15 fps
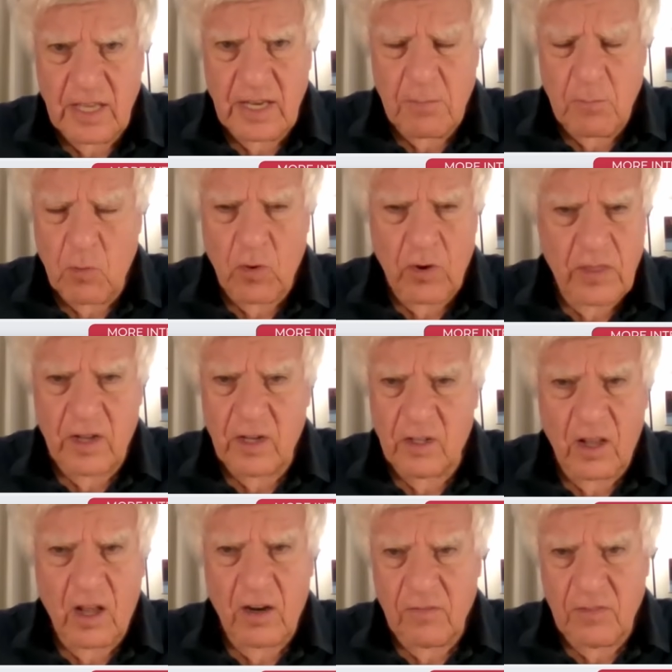any more
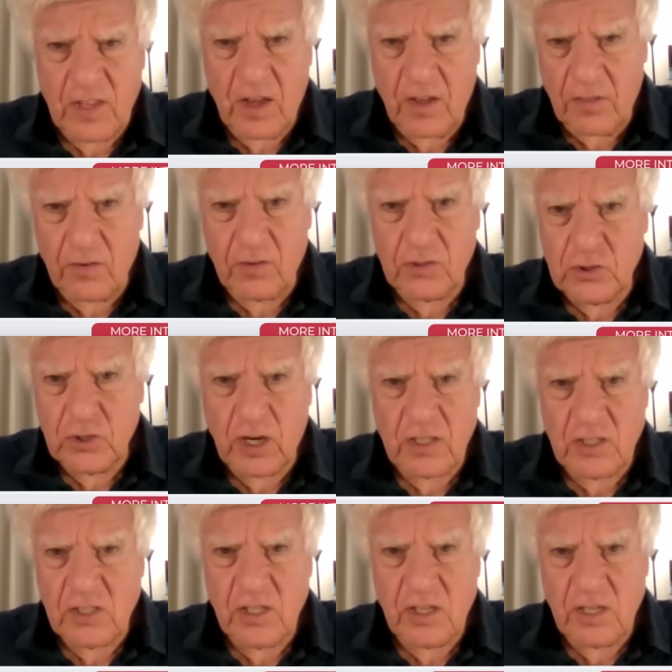than a lot of the other
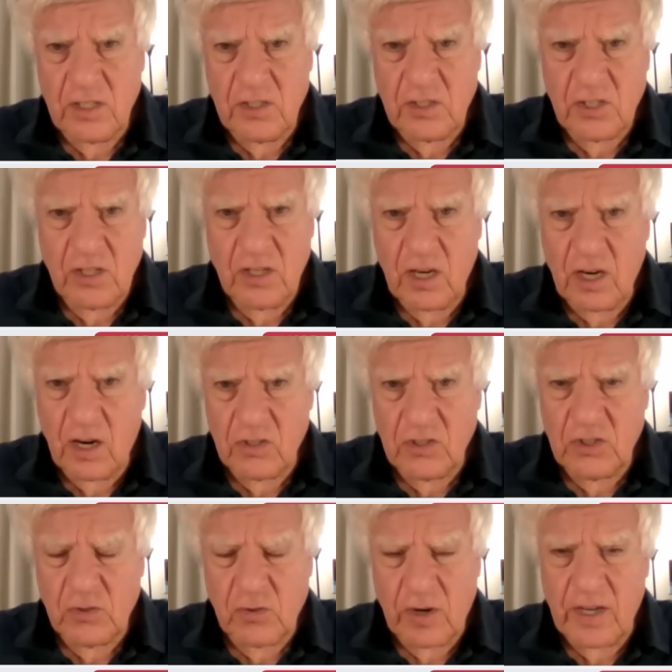atrocities
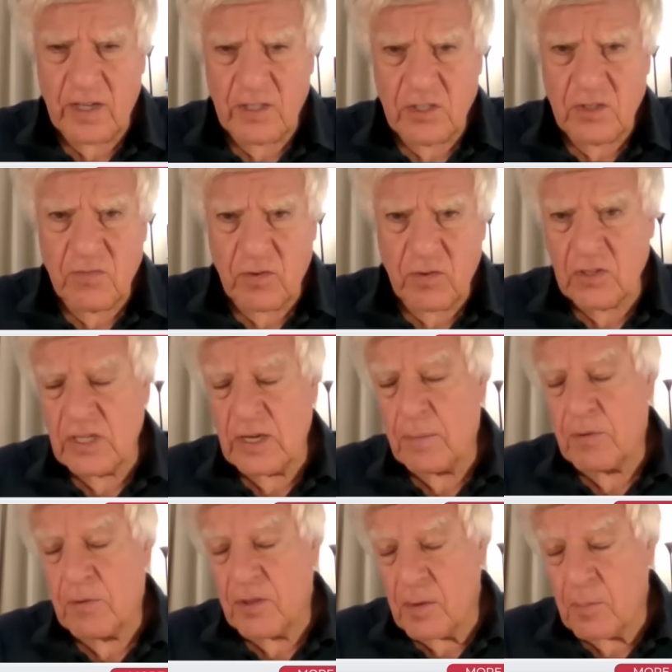are stressed. For
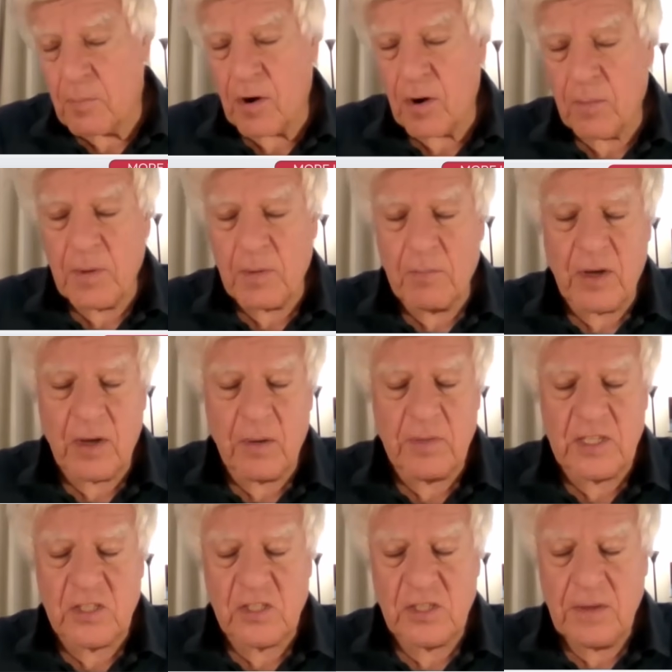example, the apartment
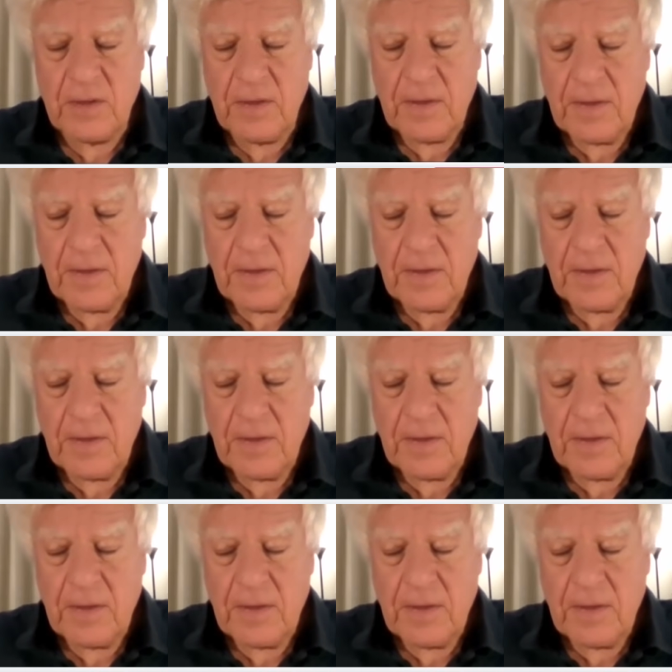bombings.